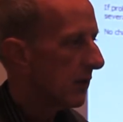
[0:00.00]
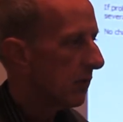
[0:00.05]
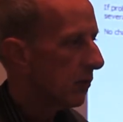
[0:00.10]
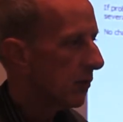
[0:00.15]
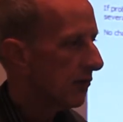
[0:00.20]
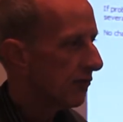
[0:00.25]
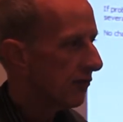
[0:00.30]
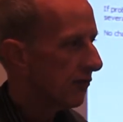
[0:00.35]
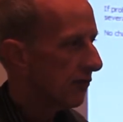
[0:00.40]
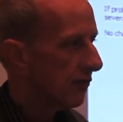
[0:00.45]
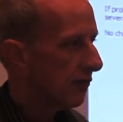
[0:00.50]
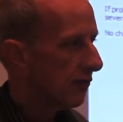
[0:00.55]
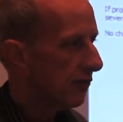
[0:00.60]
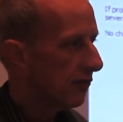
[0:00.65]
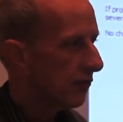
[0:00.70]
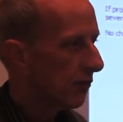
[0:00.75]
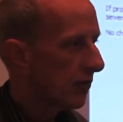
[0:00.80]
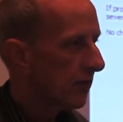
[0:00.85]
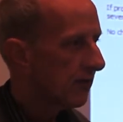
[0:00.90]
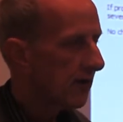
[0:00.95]
which is
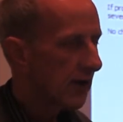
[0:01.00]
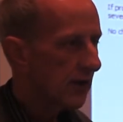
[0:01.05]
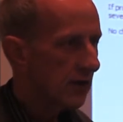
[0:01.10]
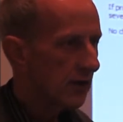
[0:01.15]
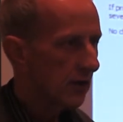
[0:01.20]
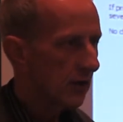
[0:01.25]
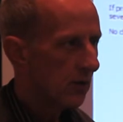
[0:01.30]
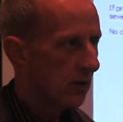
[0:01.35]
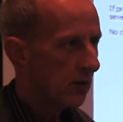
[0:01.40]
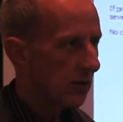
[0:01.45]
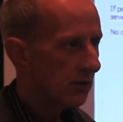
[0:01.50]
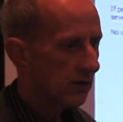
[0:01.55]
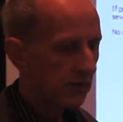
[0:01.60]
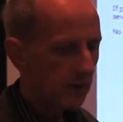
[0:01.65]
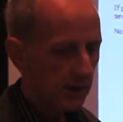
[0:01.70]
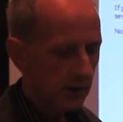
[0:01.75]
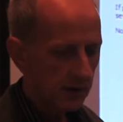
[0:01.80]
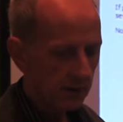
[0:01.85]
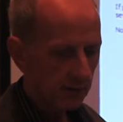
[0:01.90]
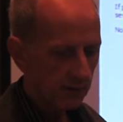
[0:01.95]
sort of unknown in,
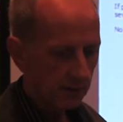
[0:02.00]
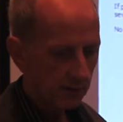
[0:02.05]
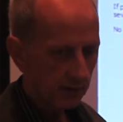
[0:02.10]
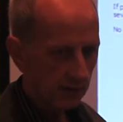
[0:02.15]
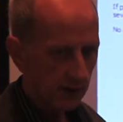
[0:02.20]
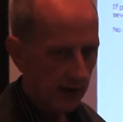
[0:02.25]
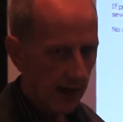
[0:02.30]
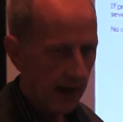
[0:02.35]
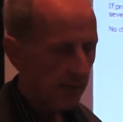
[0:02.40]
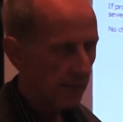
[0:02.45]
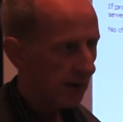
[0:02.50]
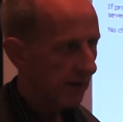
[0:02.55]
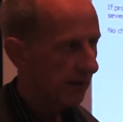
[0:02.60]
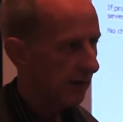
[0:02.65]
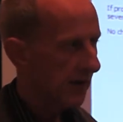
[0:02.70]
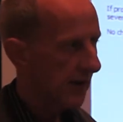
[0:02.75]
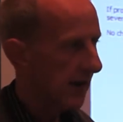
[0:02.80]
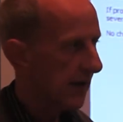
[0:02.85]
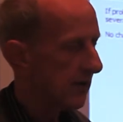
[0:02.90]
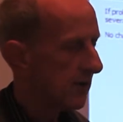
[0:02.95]
in comic
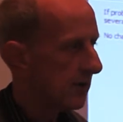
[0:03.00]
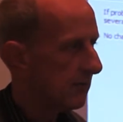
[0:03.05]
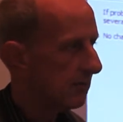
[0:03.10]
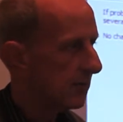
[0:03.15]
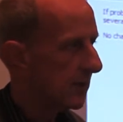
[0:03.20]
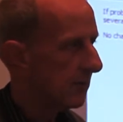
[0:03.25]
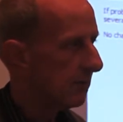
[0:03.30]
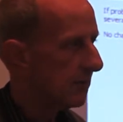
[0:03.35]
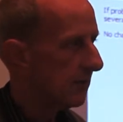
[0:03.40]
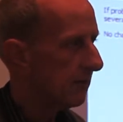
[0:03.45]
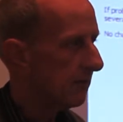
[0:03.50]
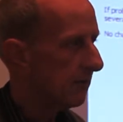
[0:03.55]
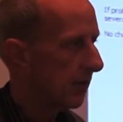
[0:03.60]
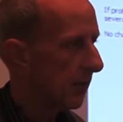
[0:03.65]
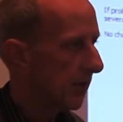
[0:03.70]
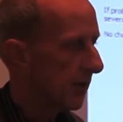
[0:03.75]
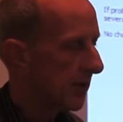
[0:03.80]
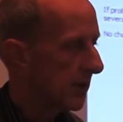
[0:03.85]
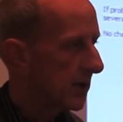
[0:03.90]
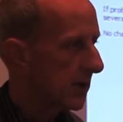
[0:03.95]
fandom, but
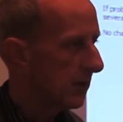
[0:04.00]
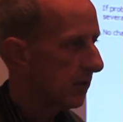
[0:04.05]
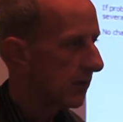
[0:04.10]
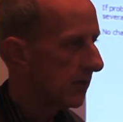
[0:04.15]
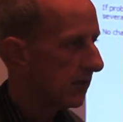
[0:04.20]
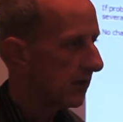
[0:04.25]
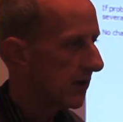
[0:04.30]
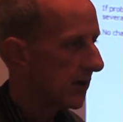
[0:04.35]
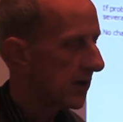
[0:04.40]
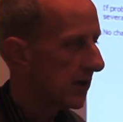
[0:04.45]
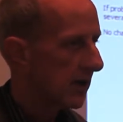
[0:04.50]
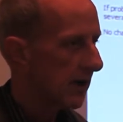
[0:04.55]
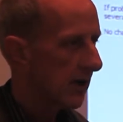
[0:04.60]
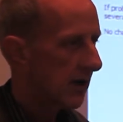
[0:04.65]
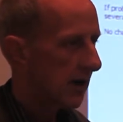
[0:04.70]
before he was a